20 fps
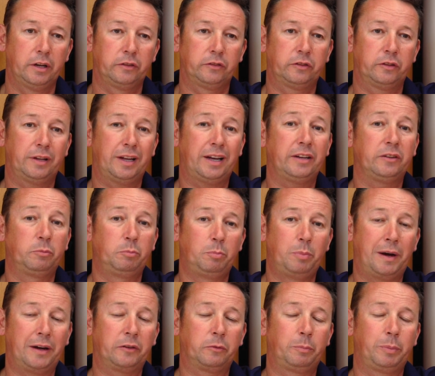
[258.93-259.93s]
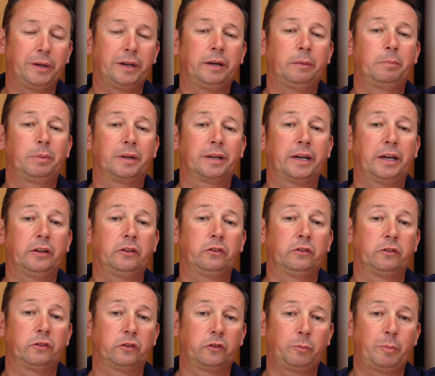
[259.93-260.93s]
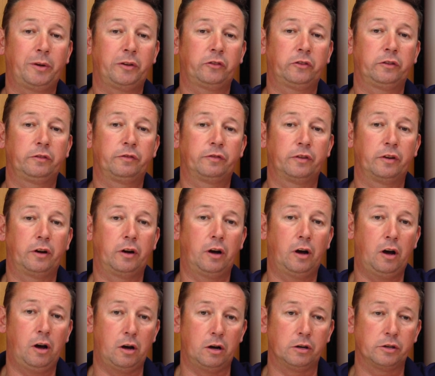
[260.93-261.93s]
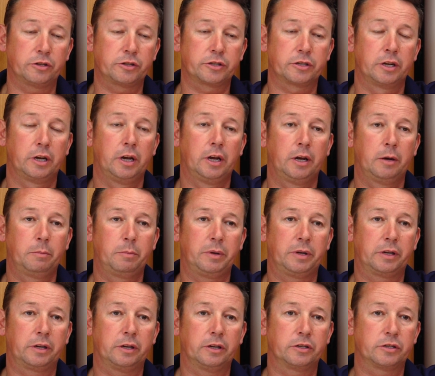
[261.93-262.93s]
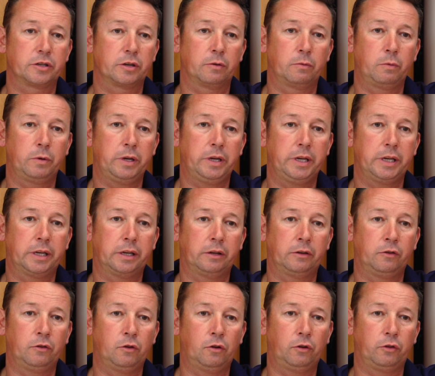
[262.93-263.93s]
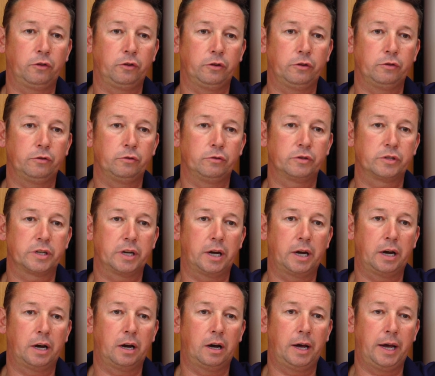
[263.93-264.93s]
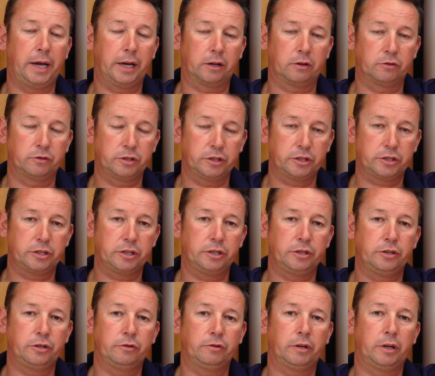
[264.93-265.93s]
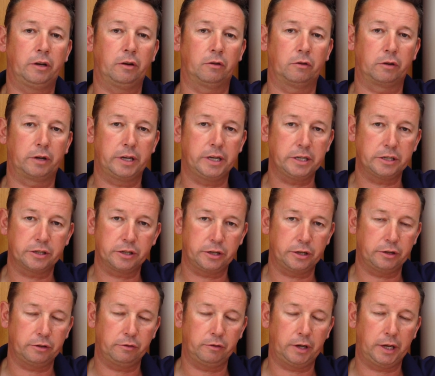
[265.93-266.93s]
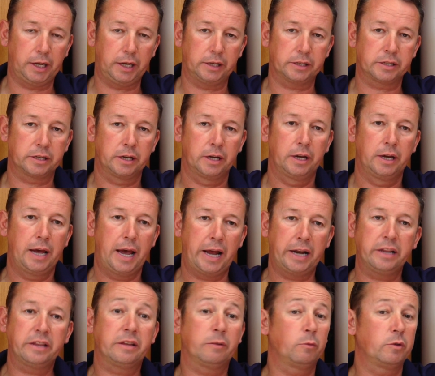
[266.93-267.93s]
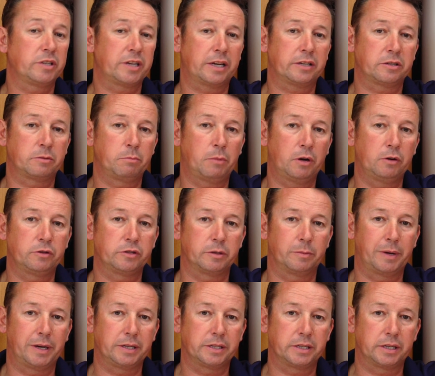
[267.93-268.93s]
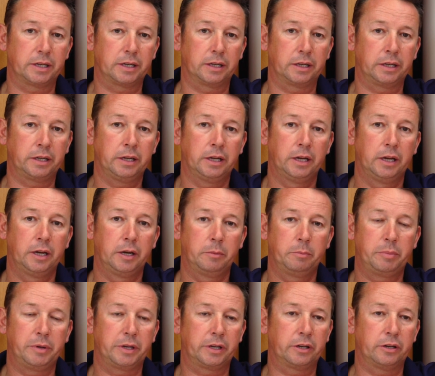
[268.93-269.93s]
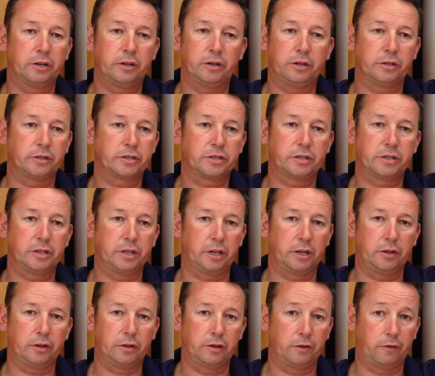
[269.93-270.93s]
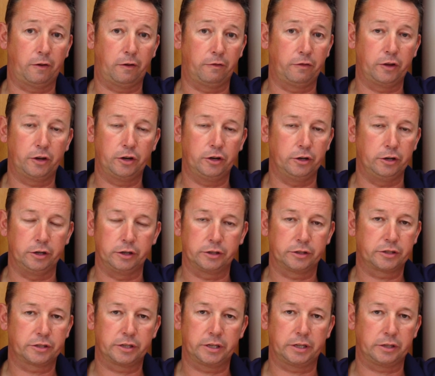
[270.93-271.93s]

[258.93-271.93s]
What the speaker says: So that has big implications, especially for us, because we cannot use our air conditioning unit or heater unit, anything which has a motor basically, because of the hertz.